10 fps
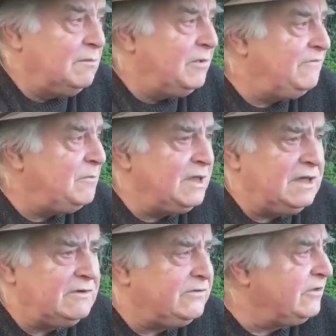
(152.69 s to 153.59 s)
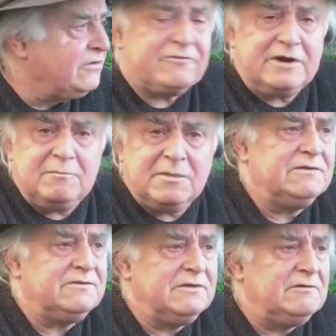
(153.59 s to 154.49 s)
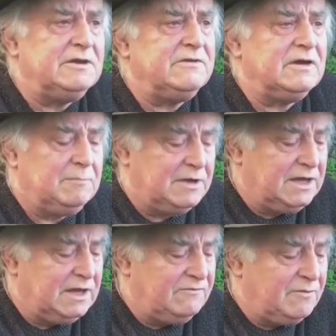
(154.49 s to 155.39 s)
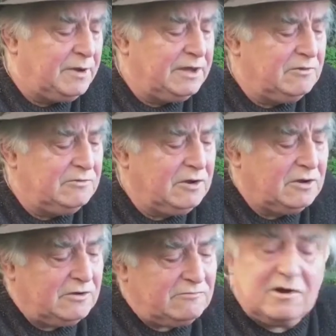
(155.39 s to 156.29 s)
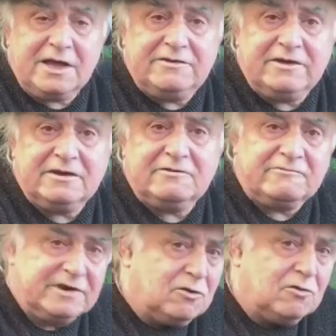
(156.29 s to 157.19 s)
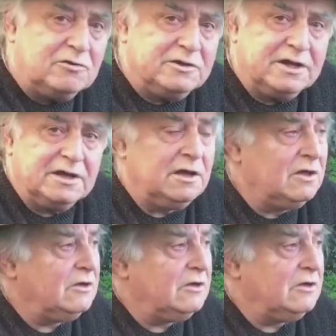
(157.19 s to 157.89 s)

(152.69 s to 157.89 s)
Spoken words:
But for me, it's the 3 months, the only time I get for my own writing, recording,